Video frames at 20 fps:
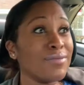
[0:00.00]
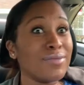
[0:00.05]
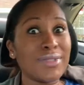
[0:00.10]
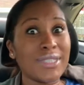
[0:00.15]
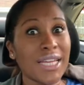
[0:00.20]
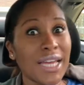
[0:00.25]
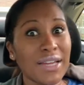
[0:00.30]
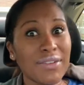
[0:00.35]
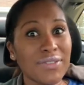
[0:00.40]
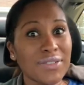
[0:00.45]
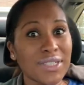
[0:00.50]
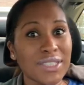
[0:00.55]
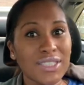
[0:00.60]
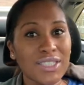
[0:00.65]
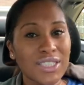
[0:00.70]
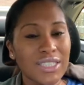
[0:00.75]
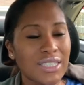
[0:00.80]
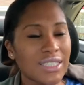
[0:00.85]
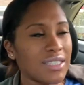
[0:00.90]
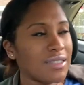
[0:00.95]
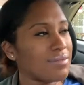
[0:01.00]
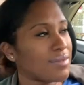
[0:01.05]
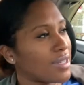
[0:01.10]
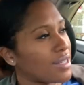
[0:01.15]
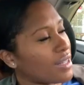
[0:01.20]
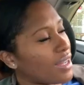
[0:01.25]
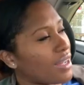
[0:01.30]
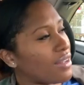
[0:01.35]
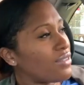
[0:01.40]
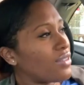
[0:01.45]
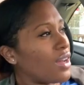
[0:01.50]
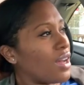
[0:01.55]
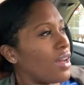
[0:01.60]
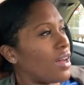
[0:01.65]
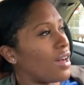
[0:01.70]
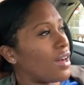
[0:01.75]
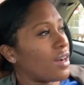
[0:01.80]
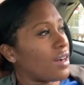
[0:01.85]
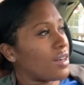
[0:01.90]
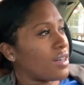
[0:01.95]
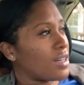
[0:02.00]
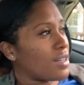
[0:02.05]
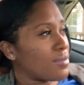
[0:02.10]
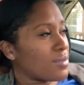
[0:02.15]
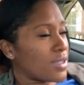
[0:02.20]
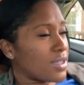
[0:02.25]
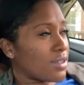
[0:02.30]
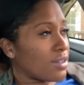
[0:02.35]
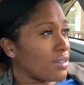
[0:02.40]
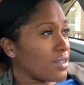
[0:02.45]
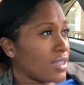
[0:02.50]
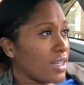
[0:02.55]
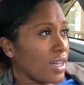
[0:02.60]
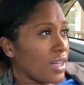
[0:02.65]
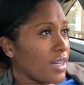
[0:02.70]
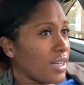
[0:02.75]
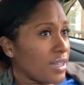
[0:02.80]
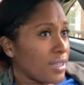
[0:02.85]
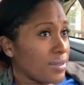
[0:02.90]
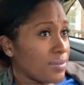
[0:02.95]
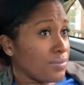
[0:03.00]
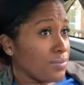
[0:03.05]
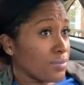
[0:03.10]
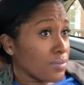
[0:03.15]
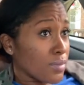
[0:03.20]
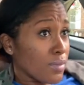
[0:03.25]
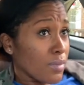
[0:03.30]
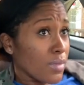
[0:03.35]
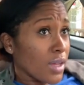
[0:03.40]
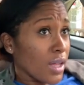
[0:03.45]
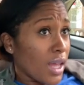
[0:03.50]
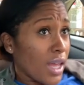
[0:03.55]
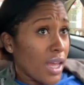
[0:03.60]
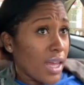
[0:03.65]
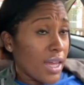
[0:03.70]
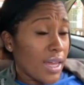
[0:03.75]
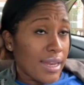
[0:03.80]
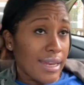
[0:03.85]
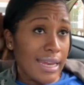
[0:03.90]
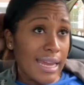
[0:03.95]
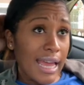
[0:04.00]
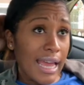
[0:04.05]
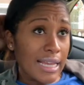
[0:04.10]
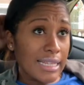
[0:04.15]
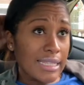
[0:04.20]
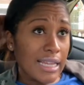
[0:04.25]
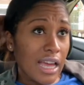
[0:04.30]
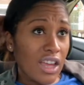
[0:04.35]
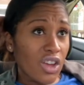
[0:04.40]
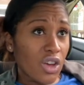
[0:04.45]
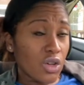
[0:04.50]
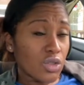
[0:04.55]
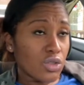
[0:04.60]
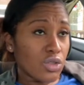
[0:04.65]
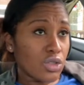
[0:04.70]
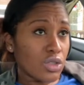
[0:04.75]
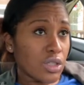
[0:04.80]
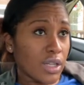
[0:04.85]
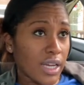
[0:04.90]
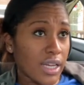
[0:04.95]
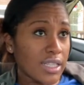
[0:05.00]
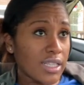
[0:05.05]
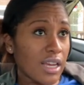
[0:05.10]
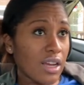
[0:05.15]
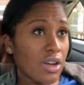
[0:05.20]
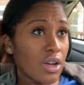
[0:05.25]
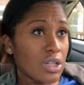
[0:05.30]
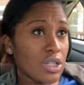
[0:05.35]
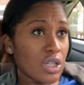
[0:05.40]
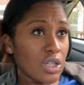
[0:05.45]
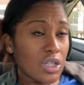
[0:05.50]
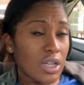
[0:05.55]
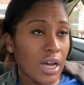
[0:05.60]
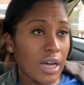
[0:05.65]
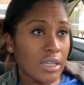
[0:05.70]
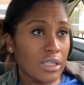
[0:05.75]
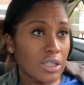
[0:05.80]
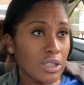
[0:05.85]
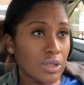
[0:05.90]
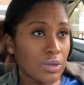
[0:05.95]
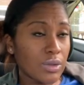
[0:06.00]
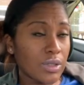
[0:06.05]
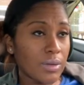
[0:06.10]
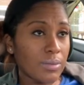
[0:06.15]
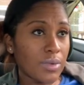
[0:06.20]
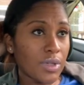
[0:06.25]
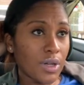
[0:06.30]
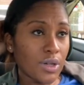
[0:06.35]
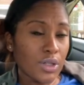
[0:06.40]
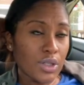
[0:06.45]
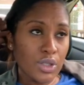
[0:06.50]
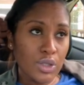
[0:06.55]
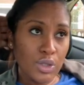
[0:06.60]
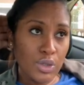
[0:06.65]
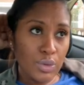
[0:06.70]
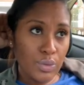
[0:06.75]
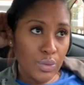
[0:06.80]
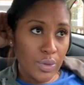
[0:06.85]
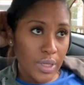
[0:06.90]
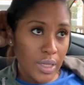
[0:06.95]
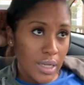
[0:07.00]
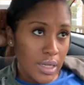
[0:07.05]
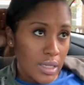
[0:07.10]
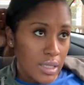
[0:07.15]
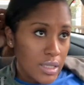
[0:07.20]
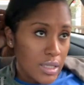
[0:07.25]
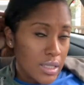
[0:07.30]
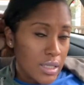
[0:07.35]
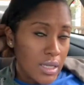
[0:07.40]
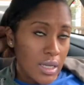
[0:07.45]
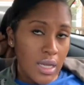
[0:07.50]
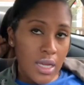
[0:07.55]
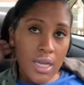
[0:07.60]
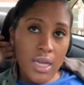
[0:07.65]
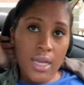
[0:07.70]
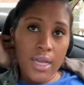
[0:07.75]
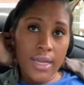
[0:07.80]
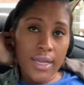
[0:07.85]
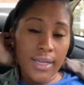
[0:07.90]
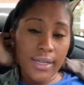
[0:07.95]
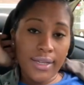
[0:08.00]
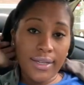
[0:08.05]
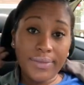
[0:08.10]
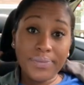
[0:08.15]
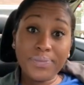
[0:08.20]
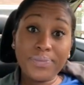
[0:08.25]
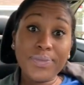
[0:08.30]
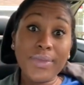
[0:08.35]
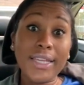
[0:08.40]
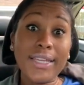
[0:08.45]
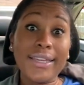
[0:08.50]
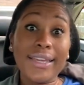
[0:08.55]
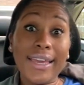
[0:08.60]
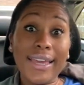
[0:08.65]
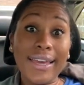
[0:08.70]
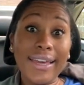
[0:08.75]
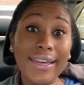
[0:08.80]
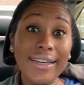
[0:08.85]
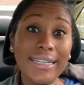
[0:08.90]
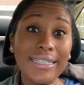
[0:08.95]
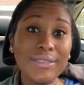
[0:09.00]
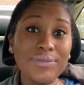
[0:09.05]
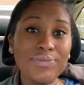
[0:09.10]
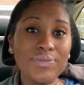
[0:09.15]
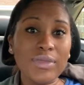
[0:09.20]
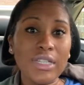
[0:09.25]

Definitely just live my life. So yeah. And next I go to, like I said, I go to the doctor when I'm 32 weeks. And yeah.